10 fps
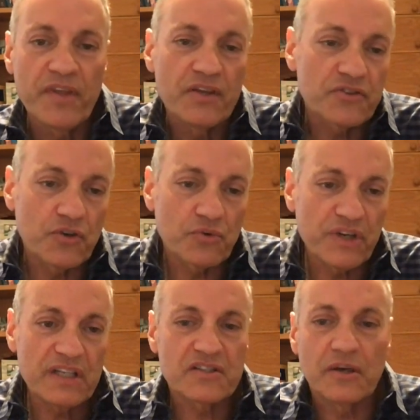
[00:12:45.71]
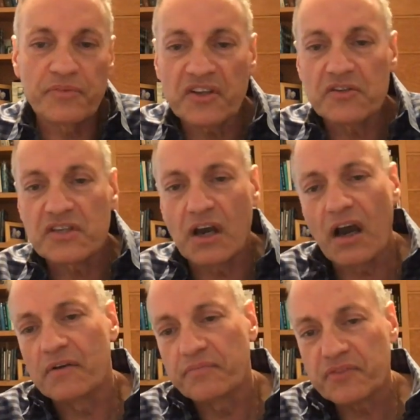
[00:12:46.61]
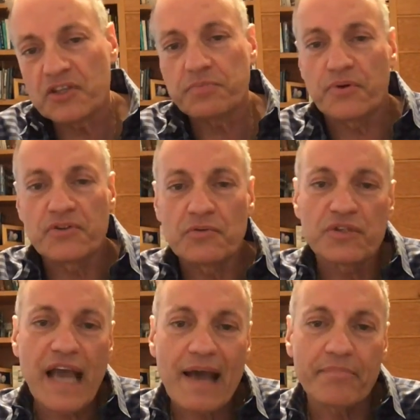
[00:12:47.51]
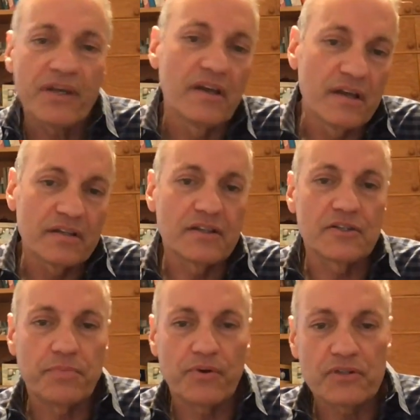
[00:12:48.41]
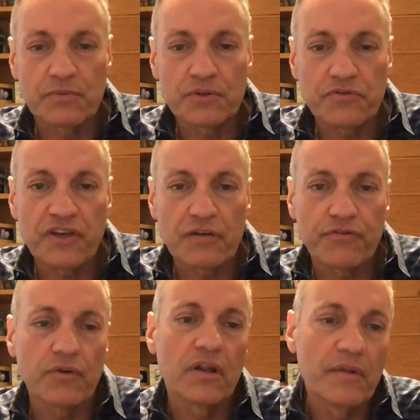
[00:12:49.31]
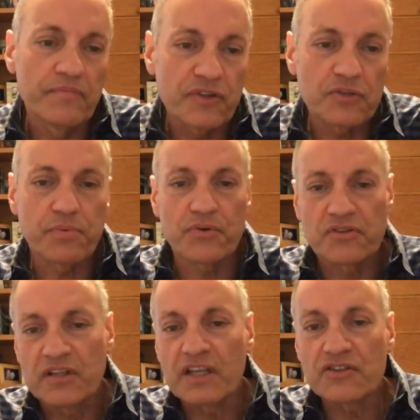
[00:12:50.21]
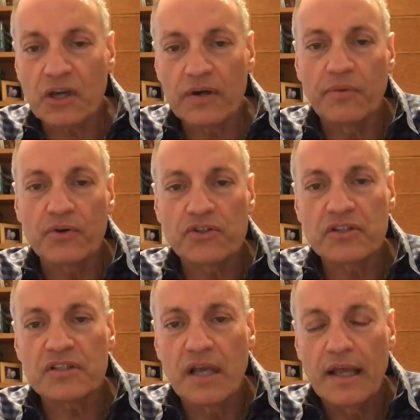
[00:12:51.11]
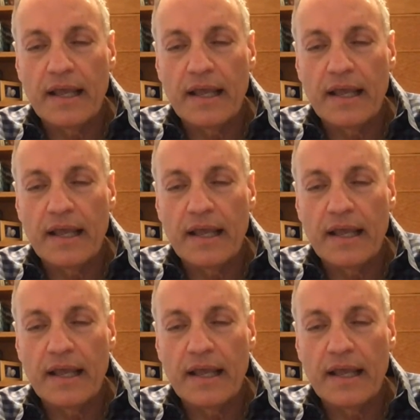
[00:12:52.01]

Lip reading: So you read something and say, this person was happy. This person was fearful. this person didn't show emotions.